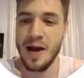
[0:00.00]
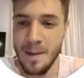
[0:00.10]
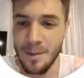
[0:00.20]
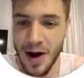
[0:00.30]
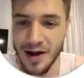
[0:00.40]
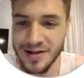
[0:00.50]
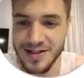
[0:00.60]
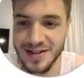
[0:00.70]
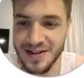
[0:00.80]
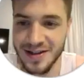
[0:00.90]

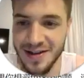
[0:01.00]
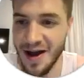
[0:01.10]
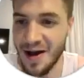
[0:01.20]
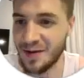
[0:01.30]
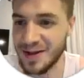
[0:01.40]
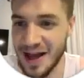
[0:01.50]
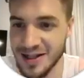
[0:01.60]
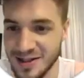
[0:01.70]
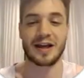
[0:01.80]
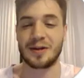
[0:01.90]
But yeah, I mean,
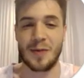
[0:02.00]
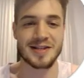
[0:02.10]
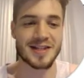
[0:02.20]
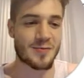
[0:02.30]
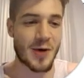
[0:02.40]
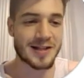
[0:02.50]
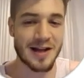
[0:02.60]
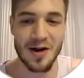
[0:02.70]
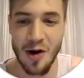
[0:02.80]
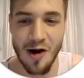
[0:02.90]
that's the basic
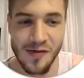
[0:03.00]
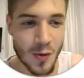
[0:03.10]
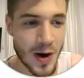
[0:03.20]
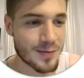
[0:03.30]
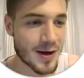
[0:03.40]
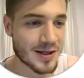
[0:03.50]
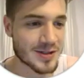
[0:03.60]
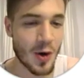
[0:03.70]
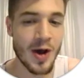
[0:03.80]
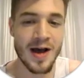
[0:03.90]
breakdown of Rainbell.
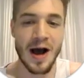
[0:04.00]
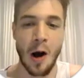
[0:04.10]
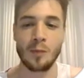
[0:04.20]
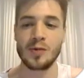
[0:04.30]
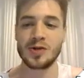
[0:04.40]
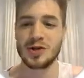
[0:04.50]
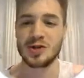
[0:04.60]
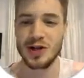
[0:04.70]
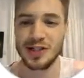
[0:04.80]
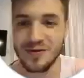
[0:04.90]
So I hope that you
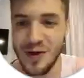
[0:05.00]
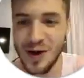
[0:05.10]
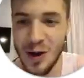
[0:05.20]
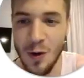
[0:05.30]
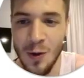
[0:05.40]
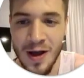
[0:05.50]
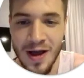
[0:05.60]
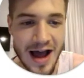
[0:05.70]
enjoyed this video.